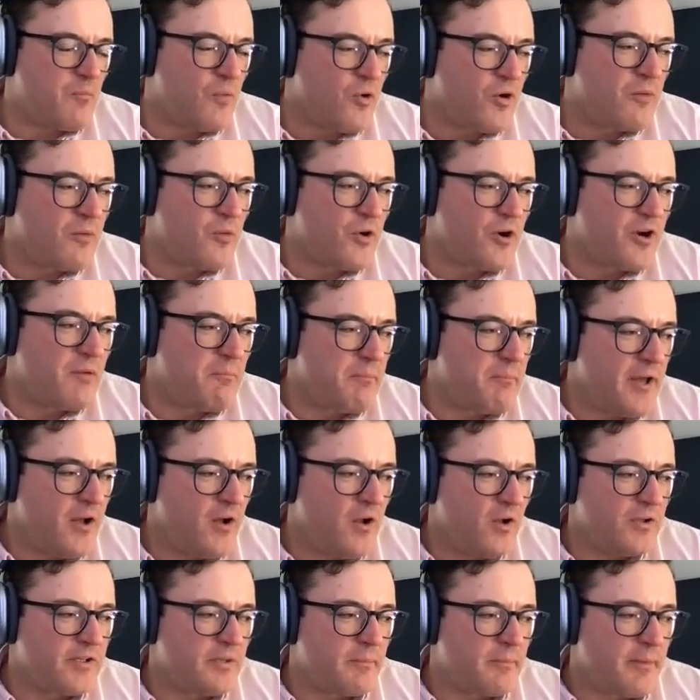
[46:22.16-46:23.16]
more and more
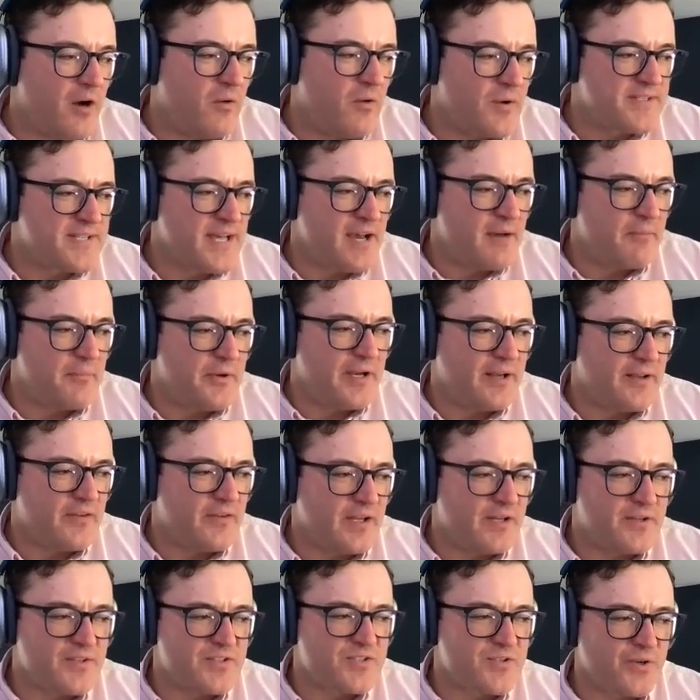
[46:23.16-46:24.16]
compelled about what's happening
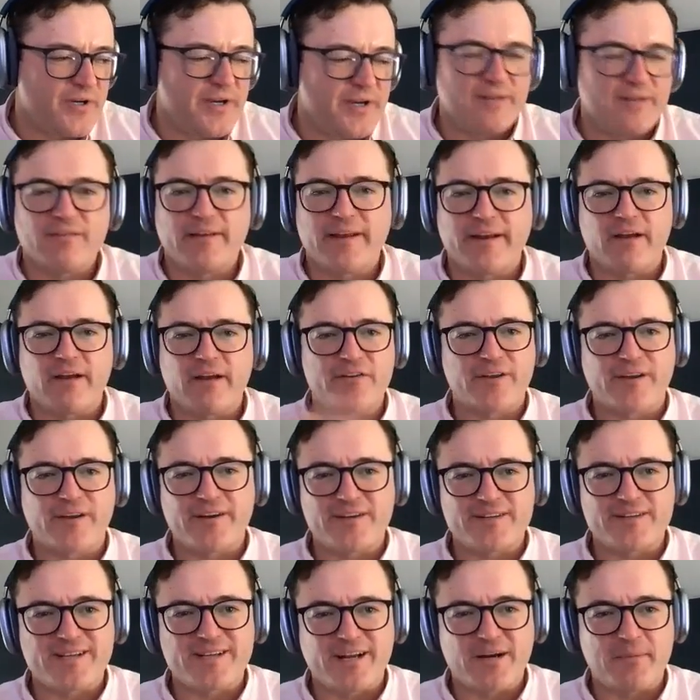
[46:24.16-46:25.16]
in the industry, like everything
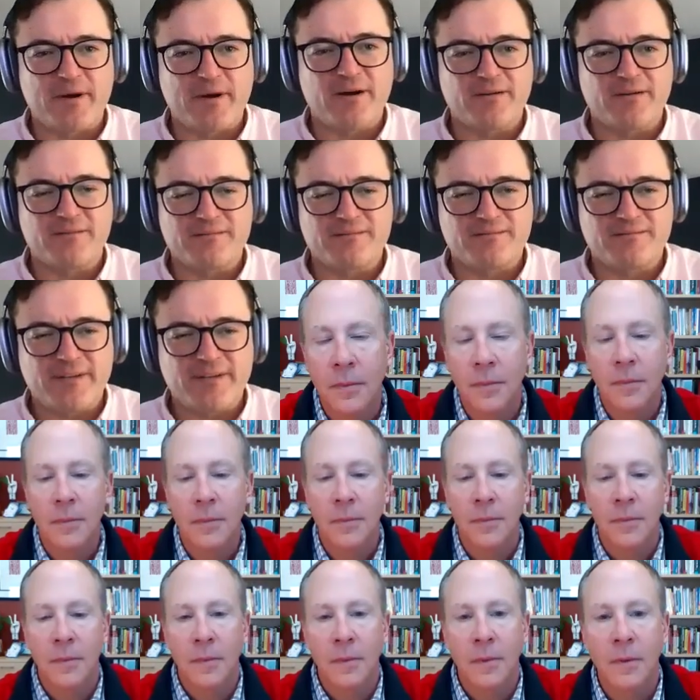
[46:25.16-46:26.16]
I just said about
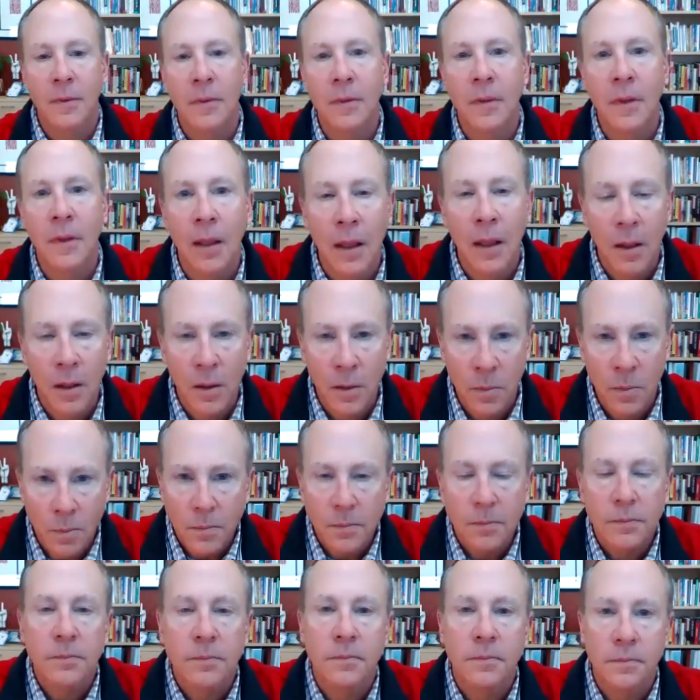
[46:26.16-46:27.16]
attention and
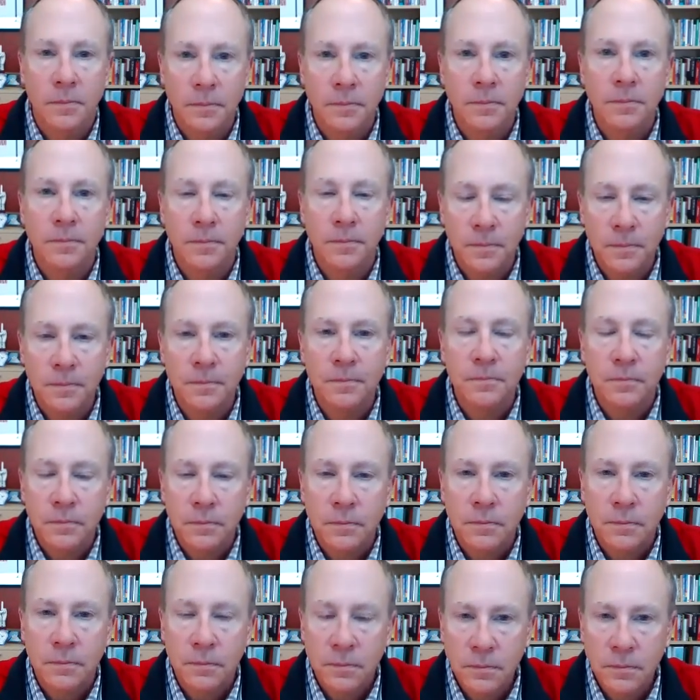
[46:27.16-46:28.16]
AR and VR and